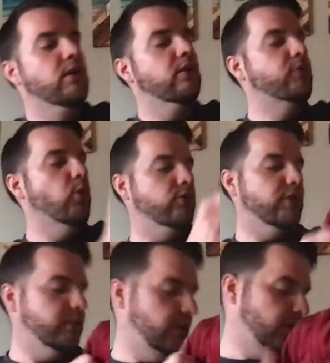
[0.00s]
Of course, I
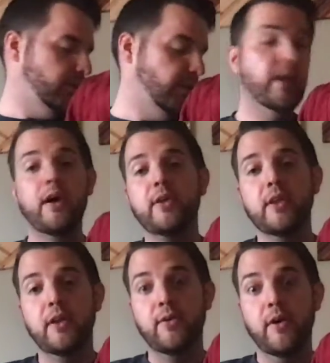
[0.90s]
didn't get my
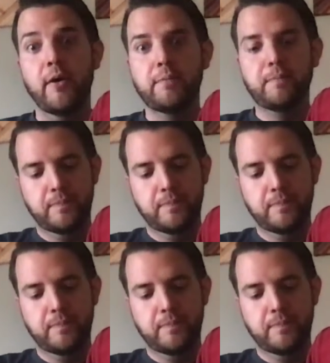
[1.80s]
calculator out.